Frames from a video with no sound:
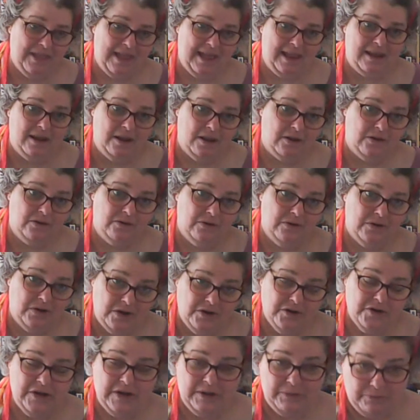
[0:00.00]
that
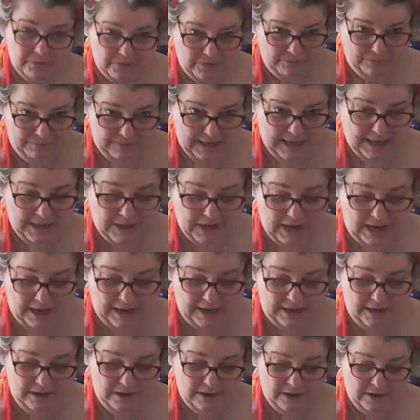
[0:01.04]
traditionally would have been
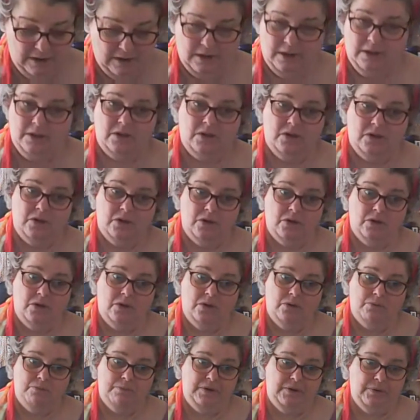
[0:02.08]
done
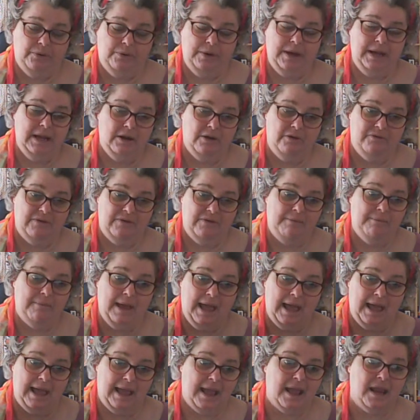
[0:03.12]
between
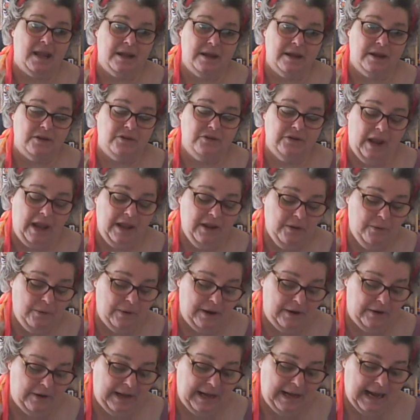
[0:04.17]
November and
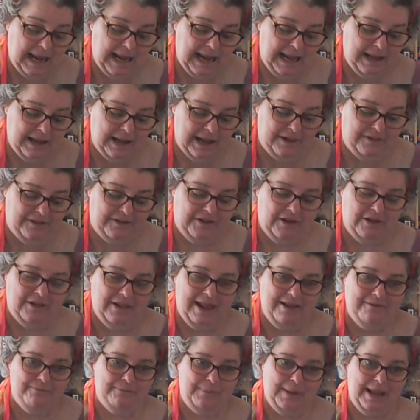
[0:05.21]
January, and so
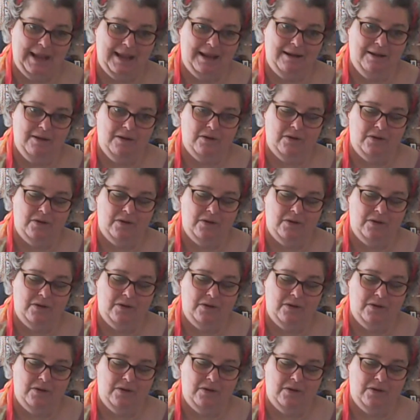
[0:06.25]
they've been